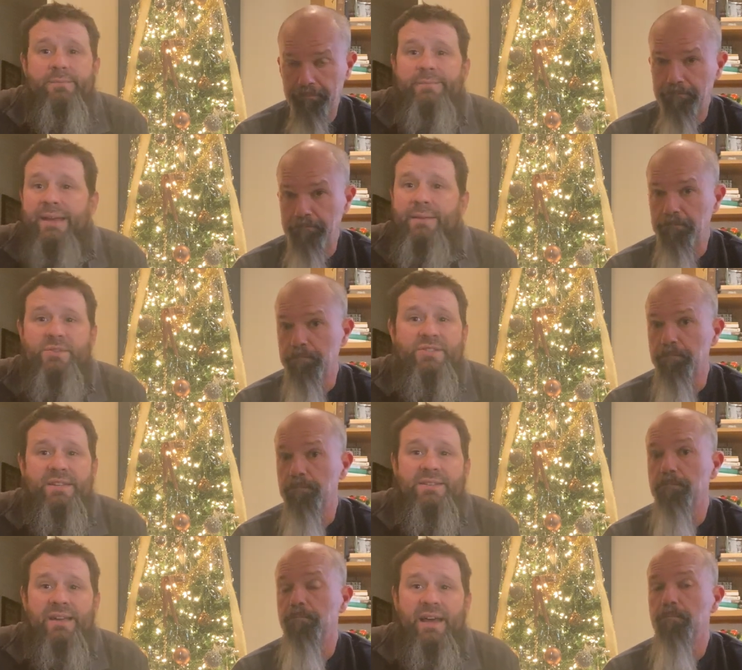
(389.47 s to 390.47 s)
Speaker 1: man, I'm just
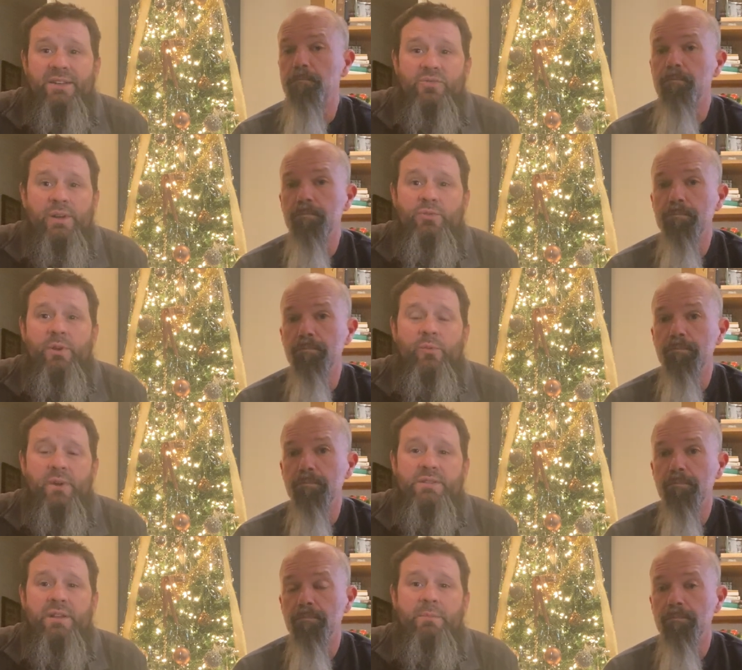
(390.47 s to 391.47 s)
excited. 2021
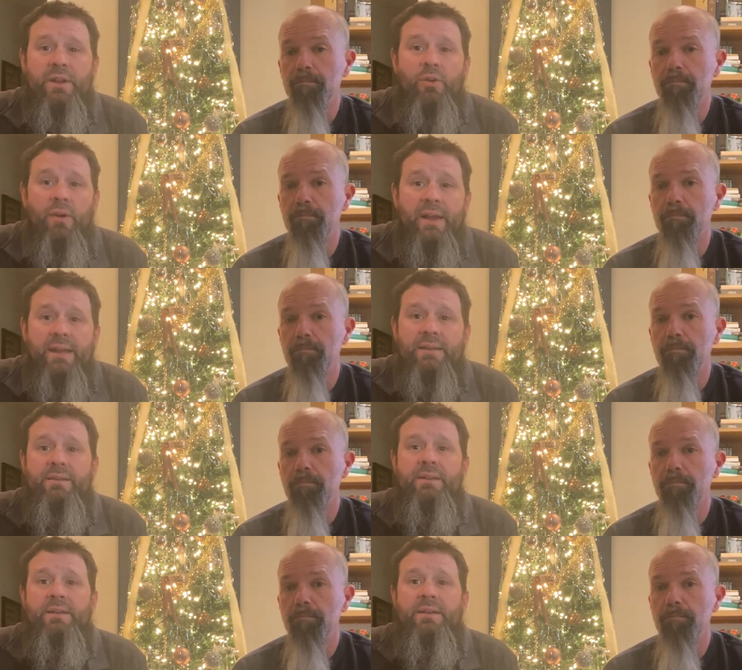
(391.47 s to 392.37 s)
is going to be great.